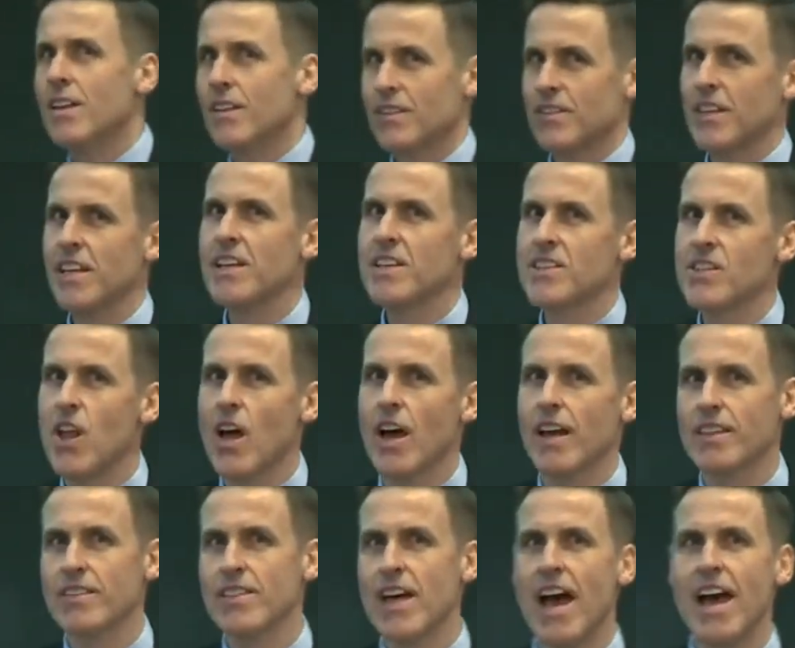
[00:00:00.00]
things
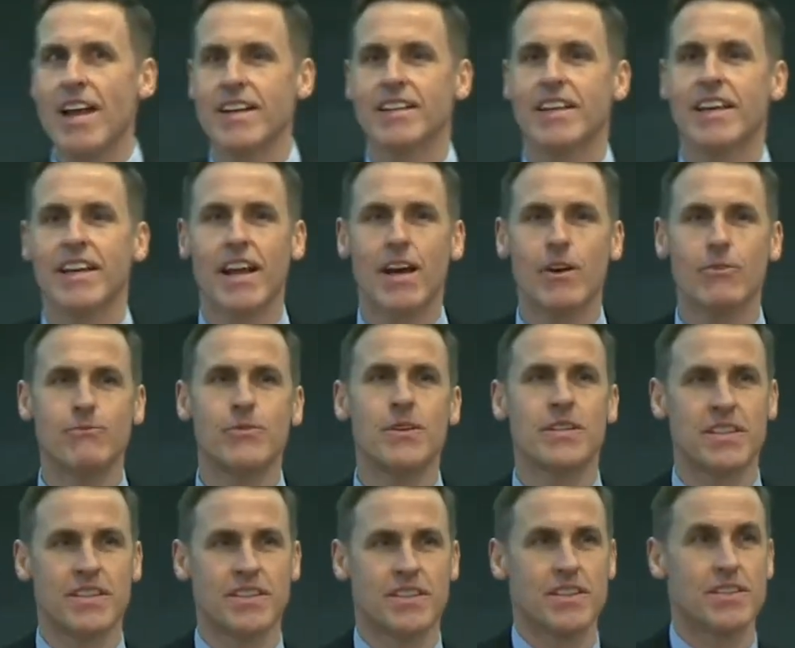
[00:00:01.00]
like that get our
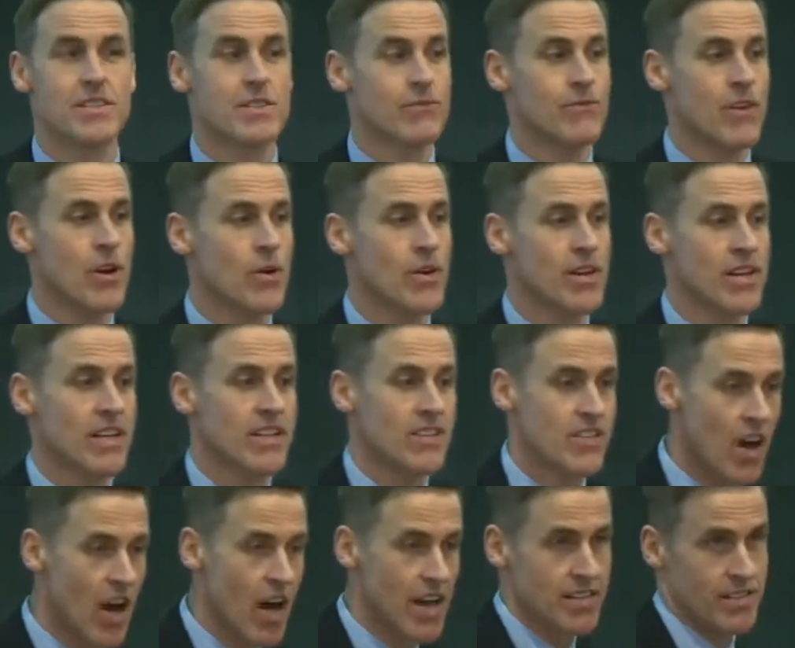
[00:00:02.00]
physicists very
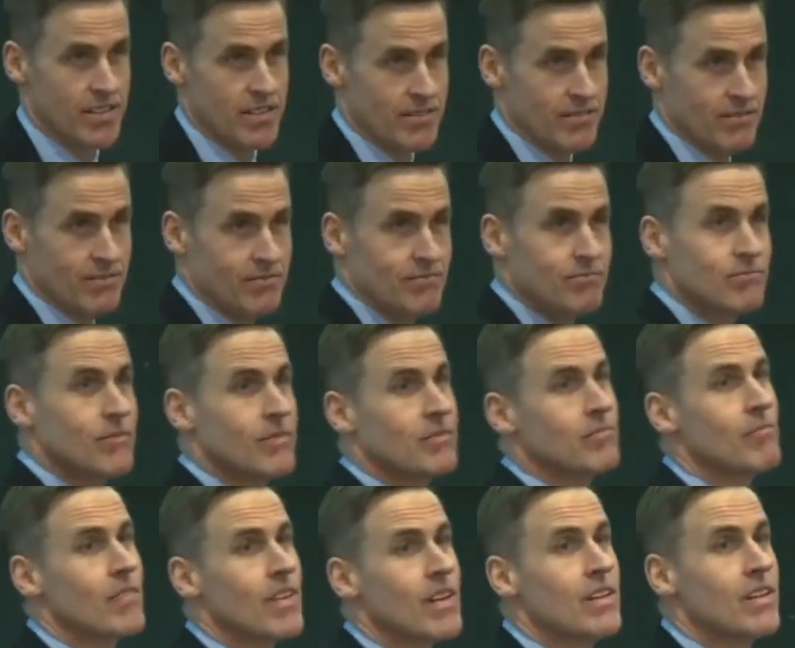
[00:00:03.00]
excited.
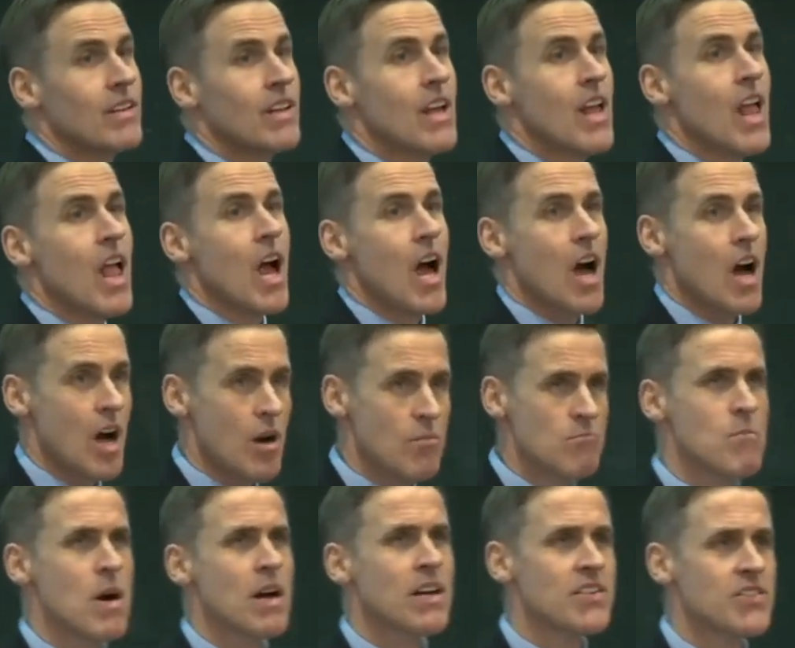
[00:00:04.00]

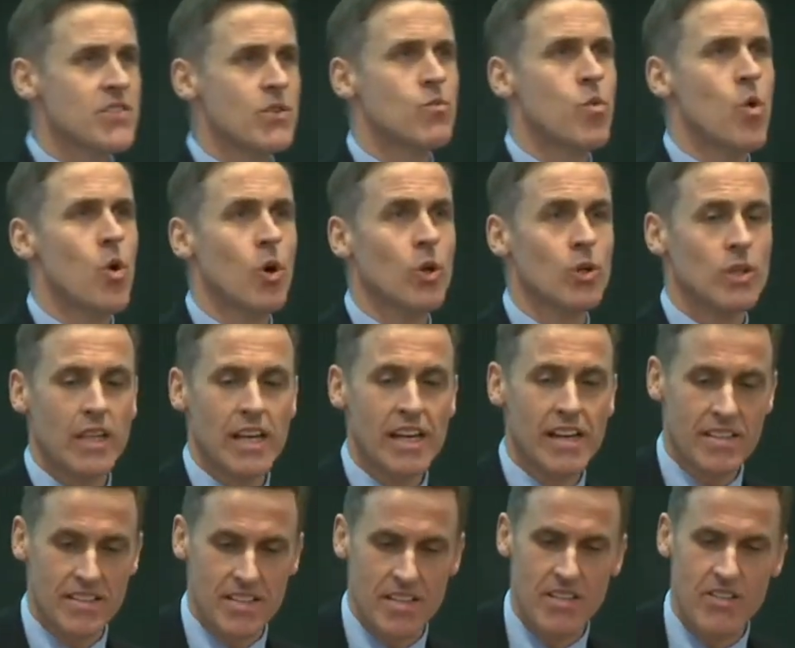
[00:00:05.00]
Amongst the world
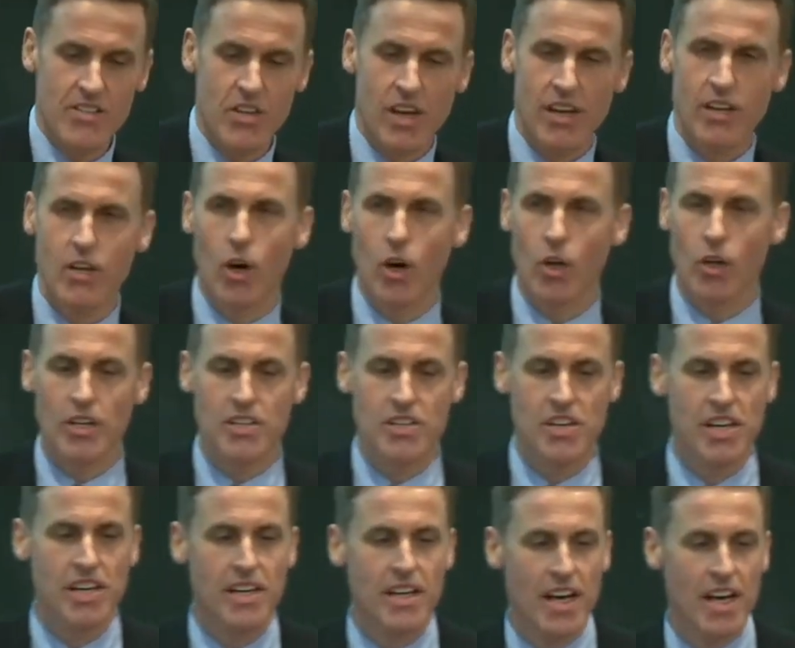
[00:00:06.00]
leaders in
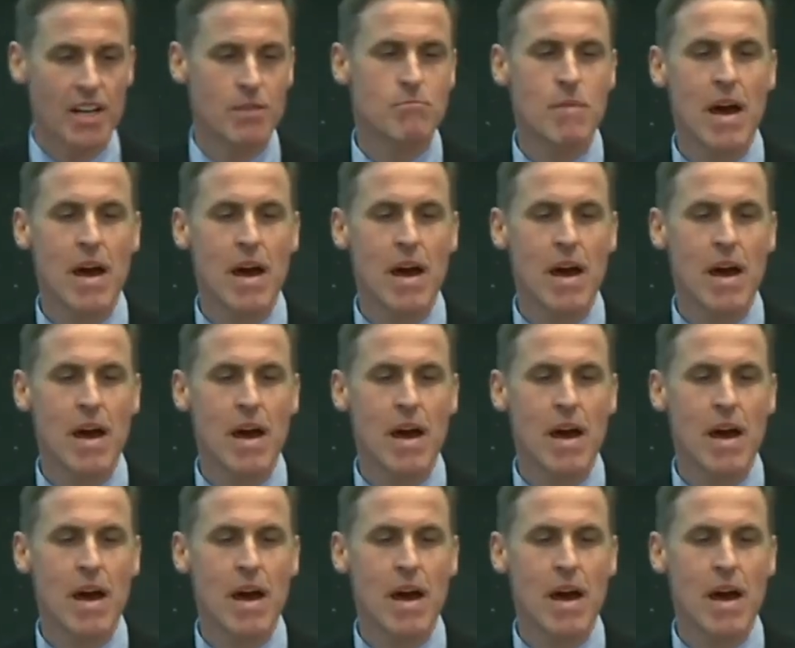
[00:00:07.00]
psychology and